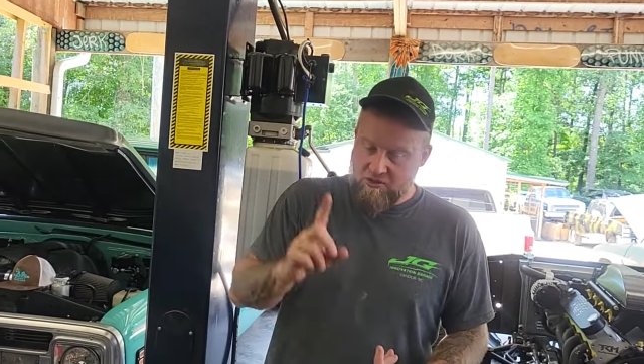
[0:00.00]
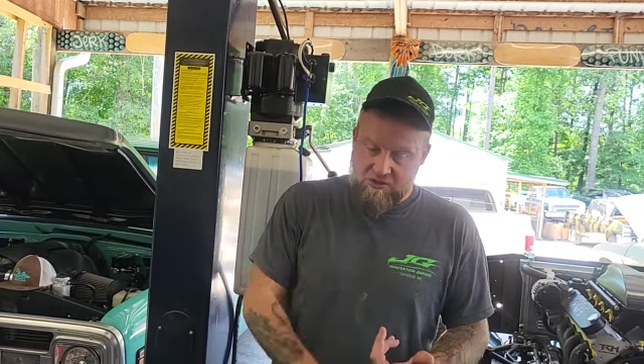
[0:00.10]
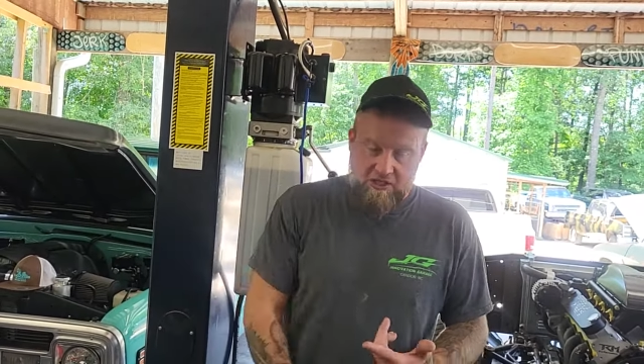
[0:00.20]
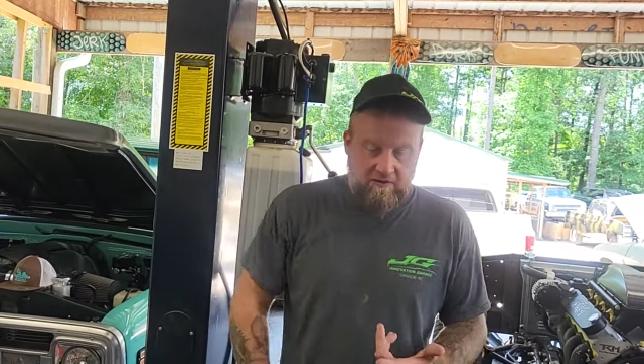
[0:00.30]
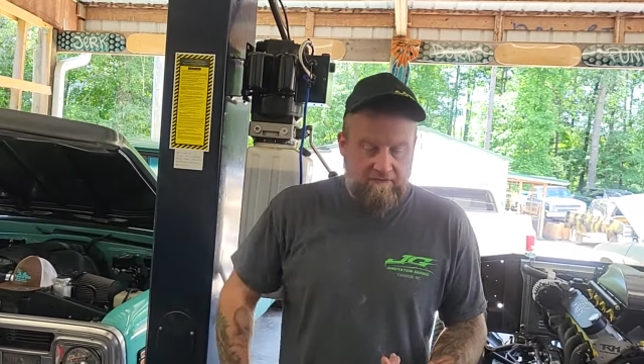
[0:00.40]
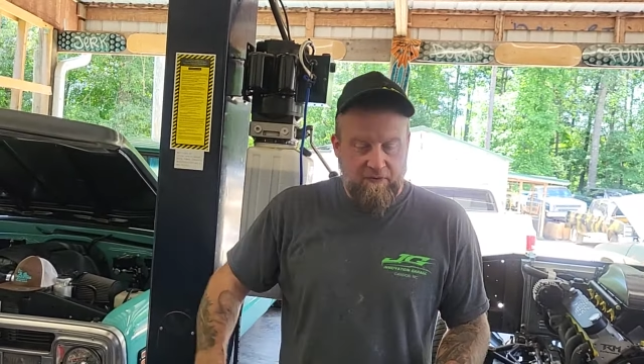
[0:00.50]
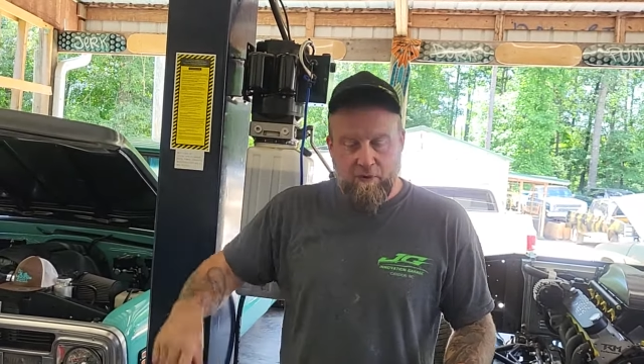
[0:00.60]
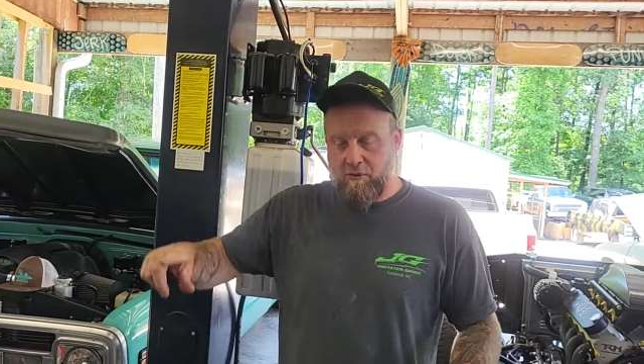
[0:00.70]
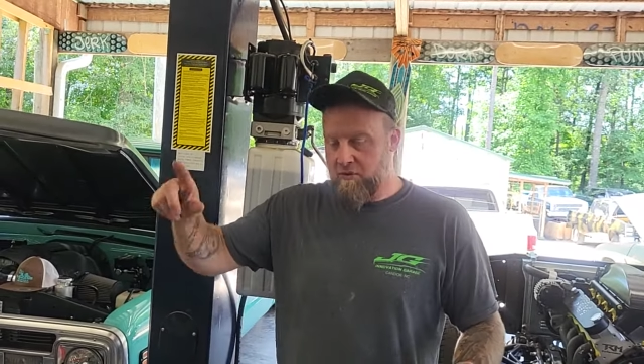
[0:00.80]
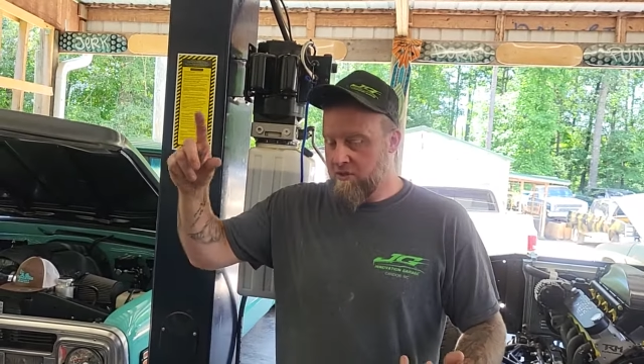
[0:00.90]
Chip
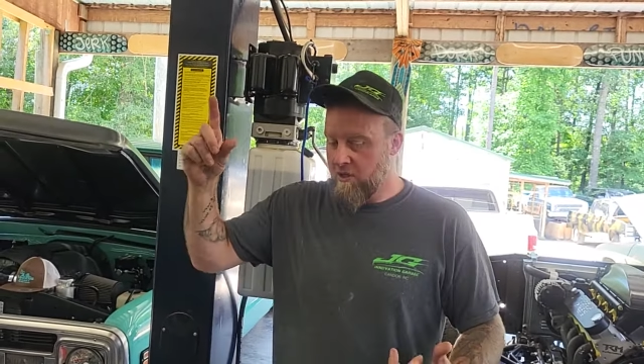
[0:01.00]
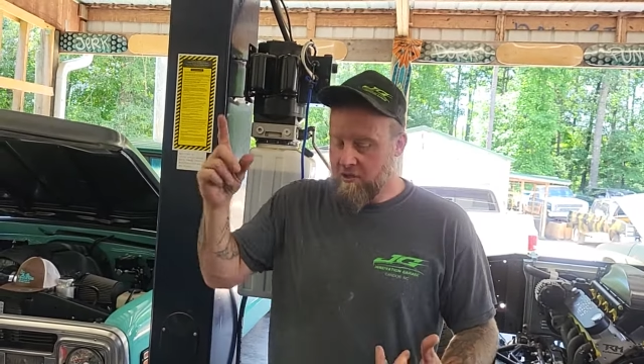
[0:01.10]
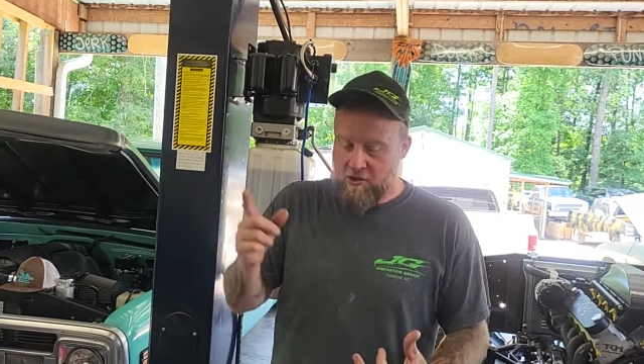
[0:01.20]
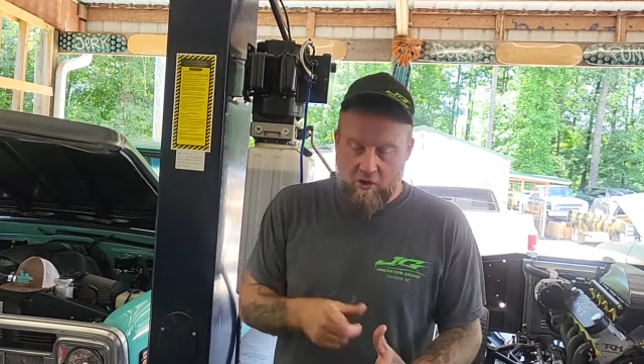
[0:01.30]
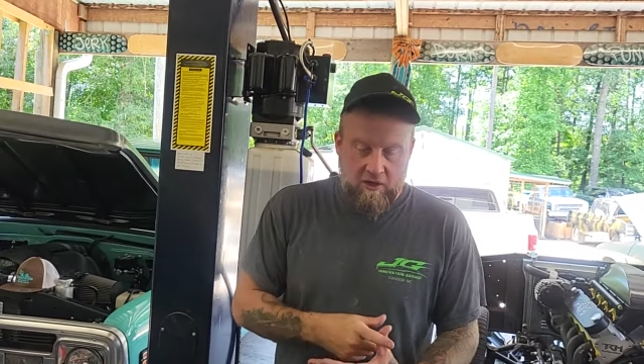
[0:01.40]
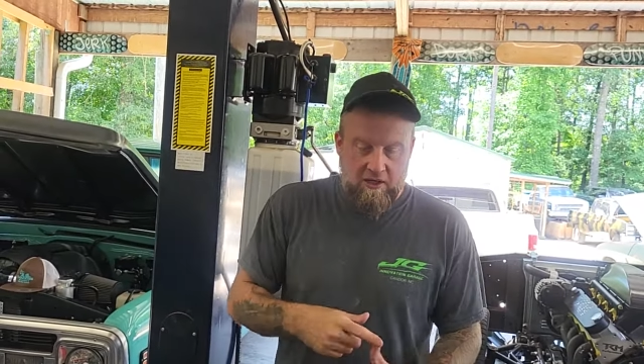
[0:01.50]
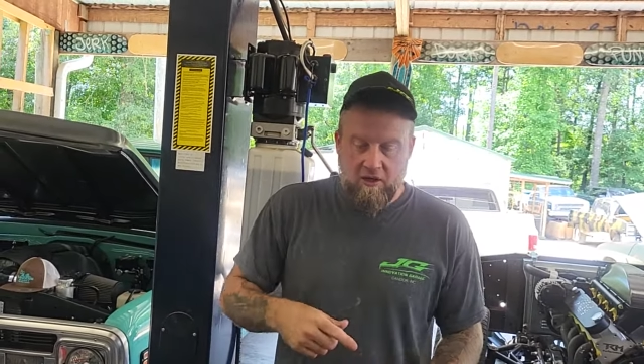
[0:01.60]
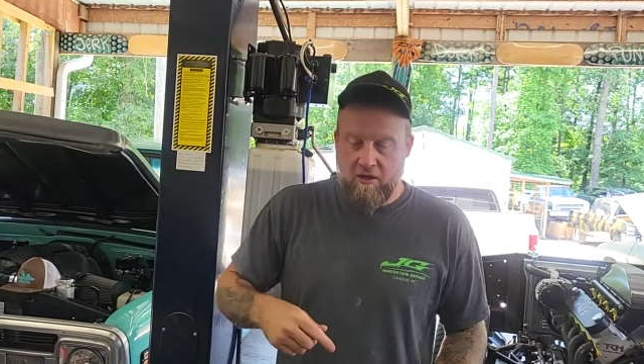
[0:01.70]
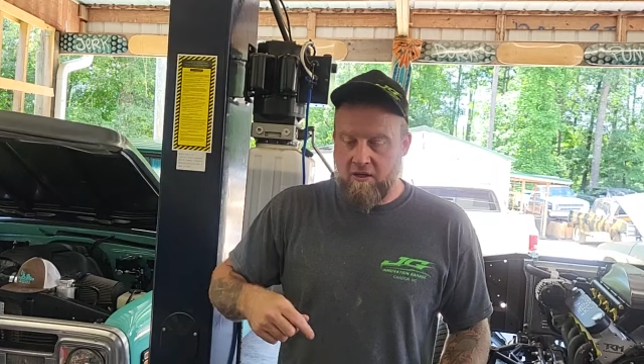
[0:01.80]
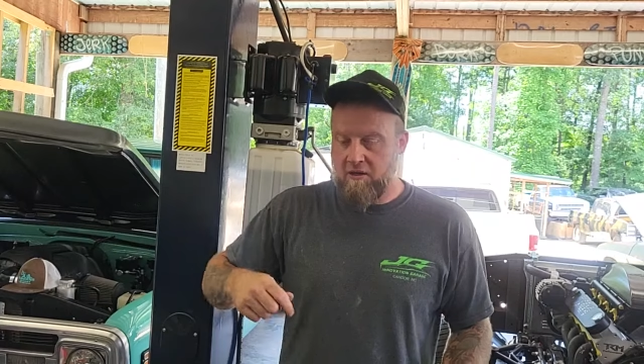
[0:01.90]
Foose, Charlie
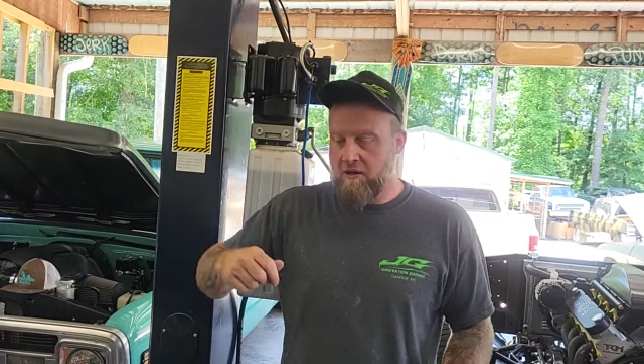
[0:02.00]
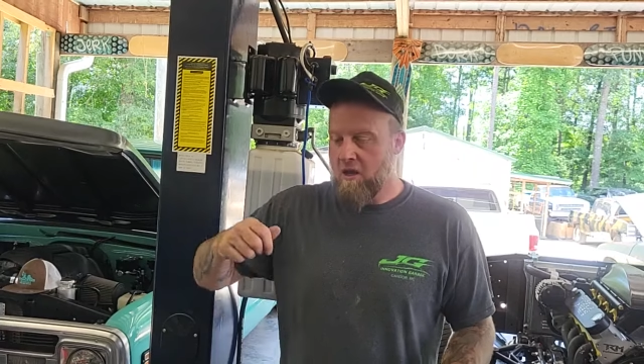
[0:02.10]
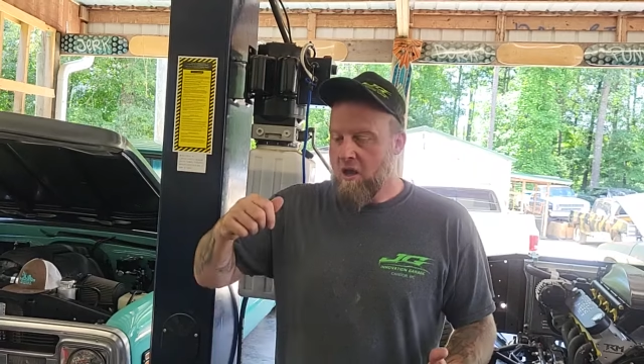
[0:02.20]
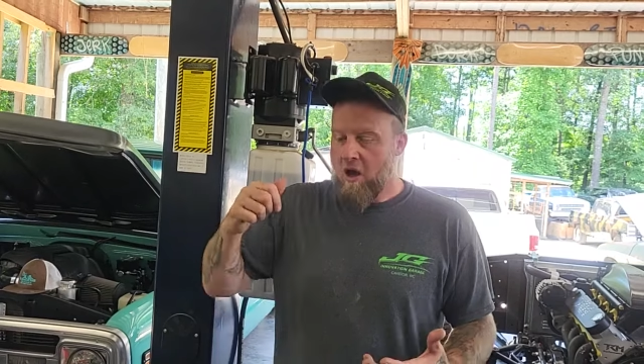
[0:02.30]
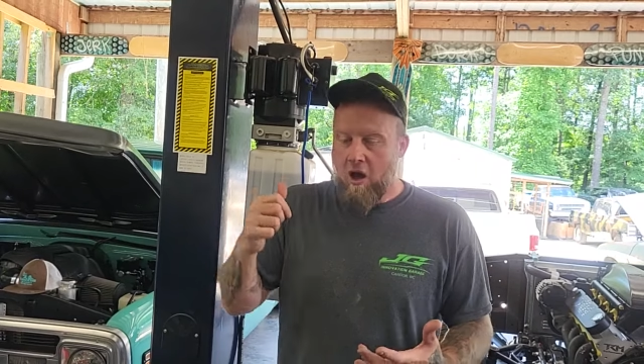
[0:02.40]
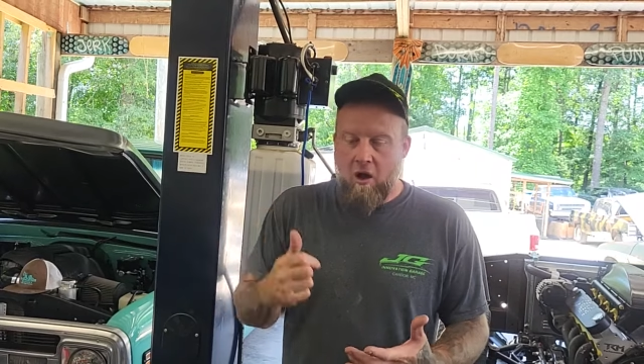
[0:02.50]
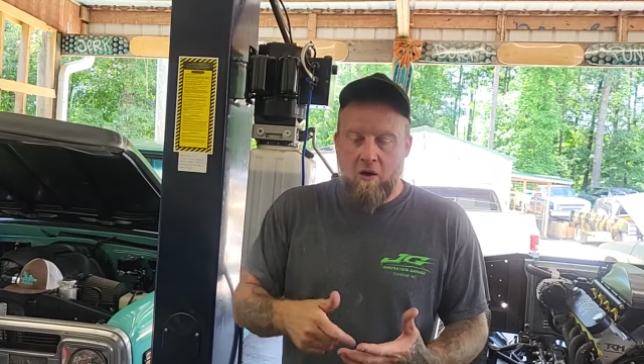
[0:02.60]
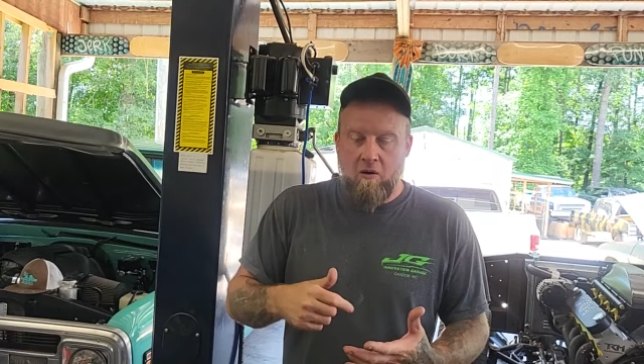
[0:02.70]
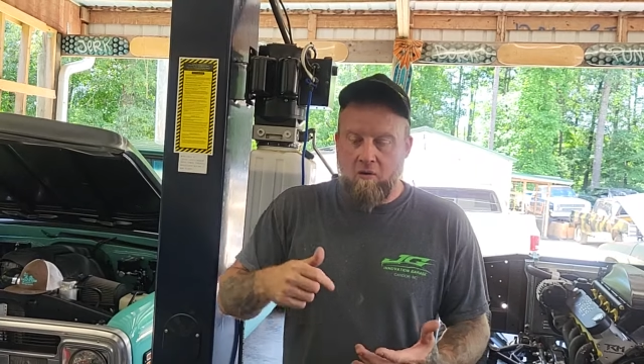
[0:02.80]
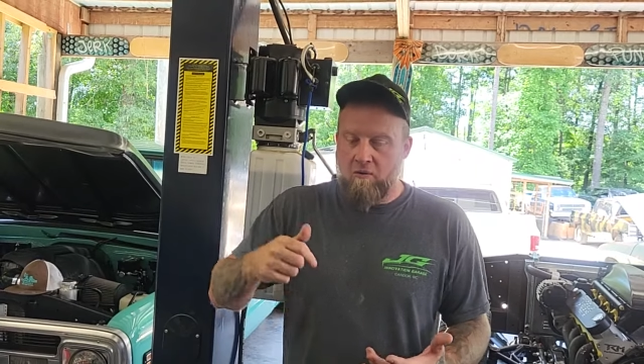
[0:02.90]
Hutton,
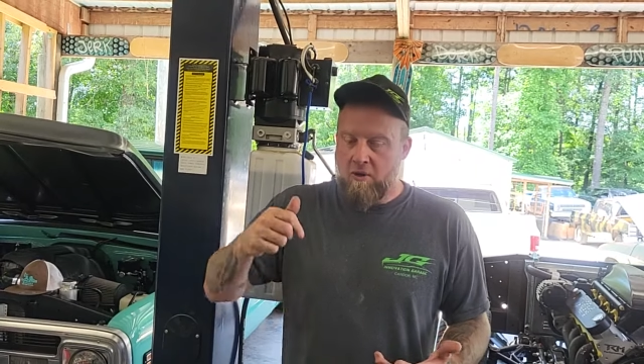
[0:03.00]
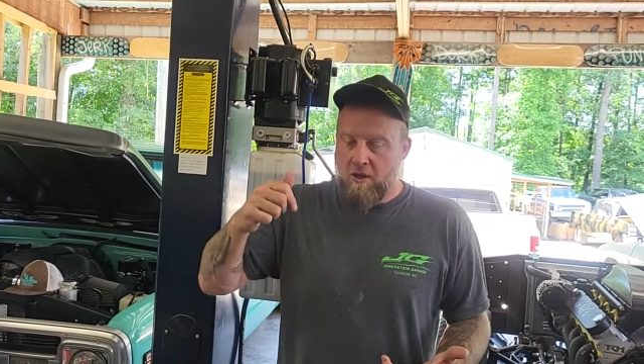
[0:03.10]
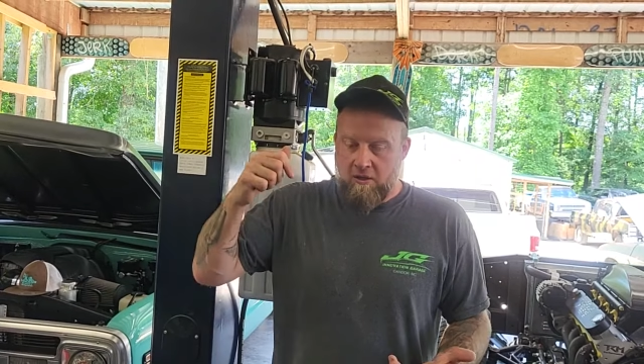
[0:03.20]
all,